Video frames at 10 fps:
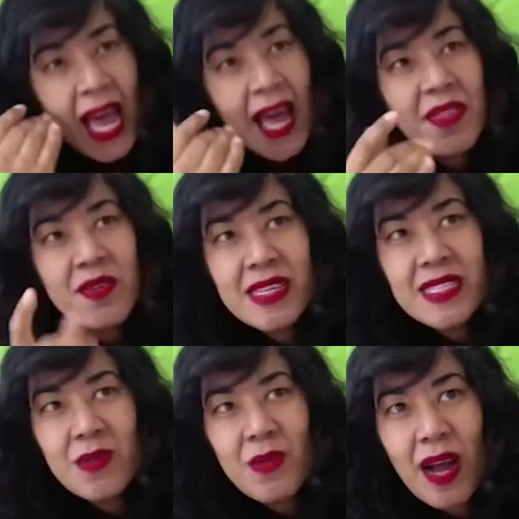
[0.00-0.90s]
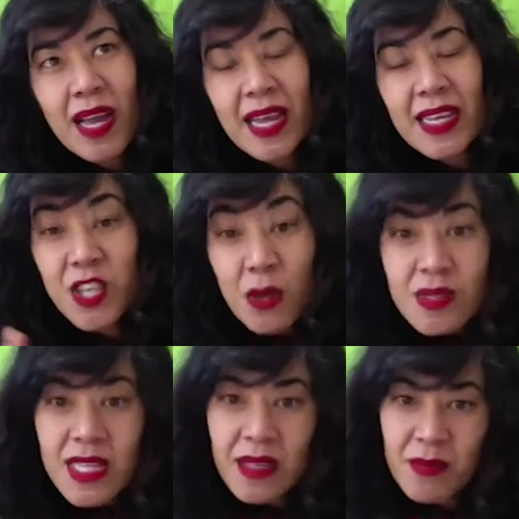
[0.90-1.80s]
And the reason why I
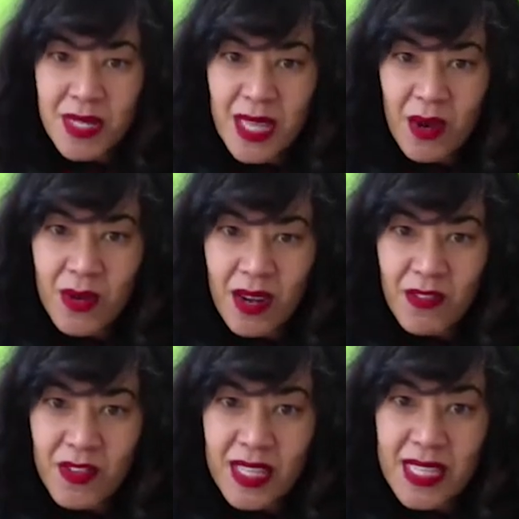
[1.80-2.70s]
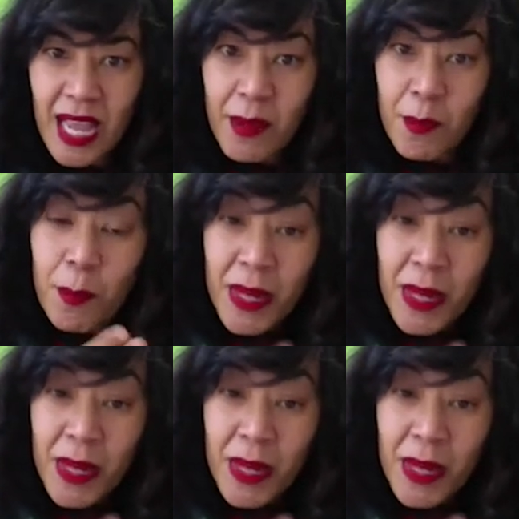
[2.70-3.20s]
chose that Midora for the time,